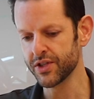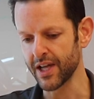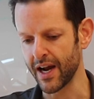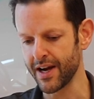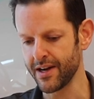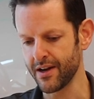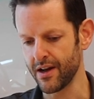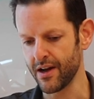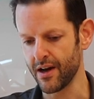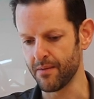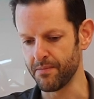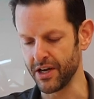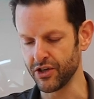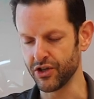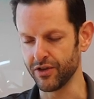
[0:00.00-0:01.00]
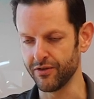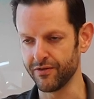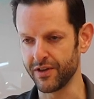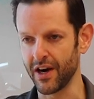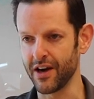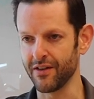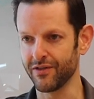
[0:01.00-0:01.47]
sign a bunch
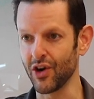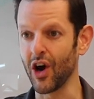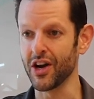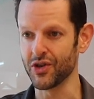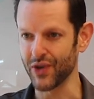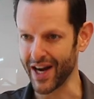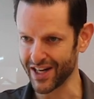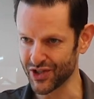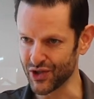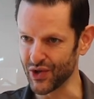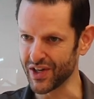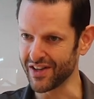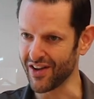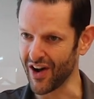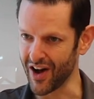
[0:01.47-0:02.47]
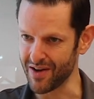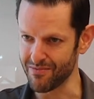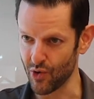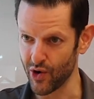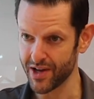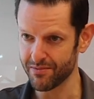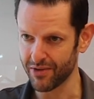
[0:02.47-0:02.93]
of kind of contracts during the
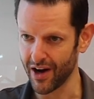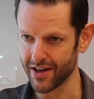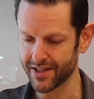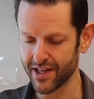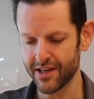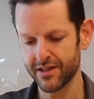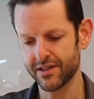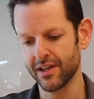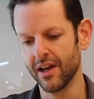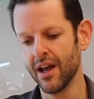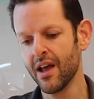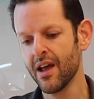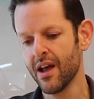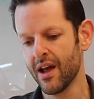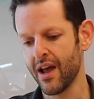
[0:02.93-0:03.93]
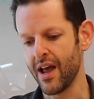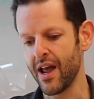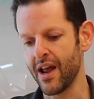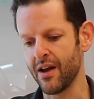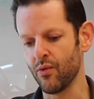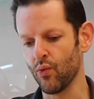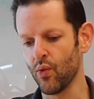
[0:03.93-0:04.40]
onboarding process.
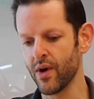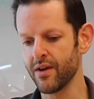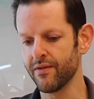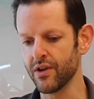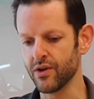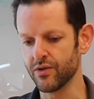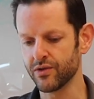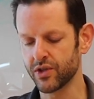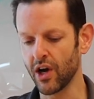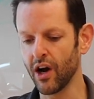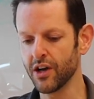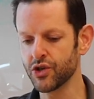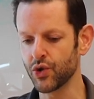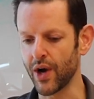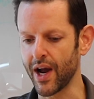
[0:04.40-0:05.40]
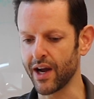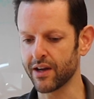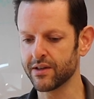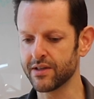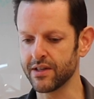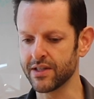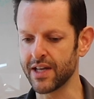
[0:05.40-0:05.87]
And one of those
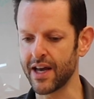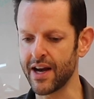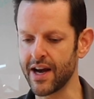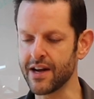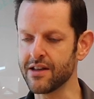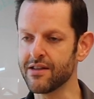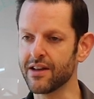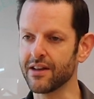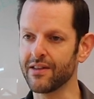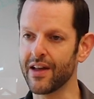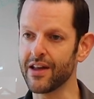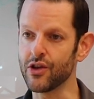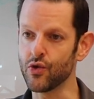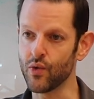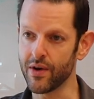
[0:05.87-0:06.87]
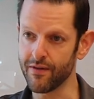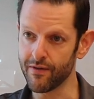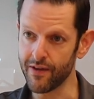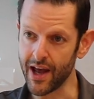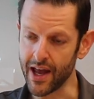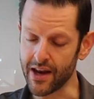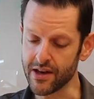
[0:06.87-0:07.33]
contracts is that anything that you
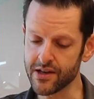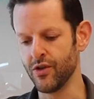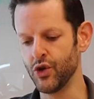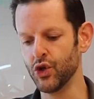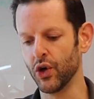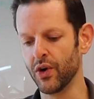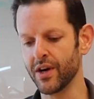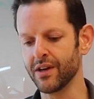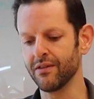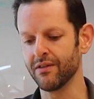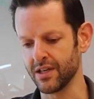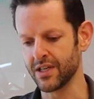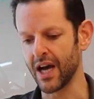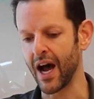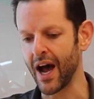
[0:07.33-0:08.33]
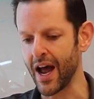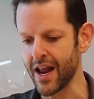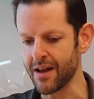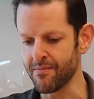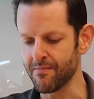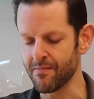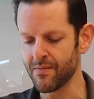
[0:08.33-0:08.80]
invent during the
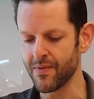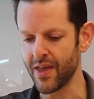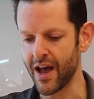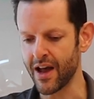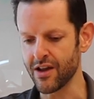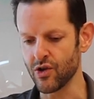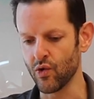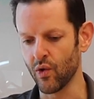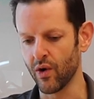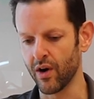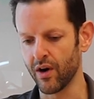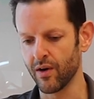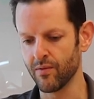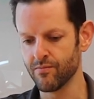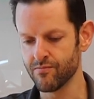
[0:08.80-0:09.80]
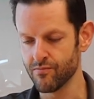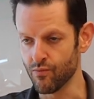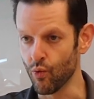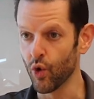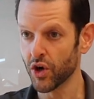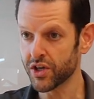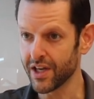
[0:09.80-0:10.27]
time that you're
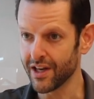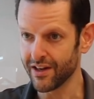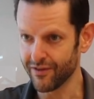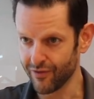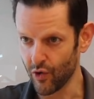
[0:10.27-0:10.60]
working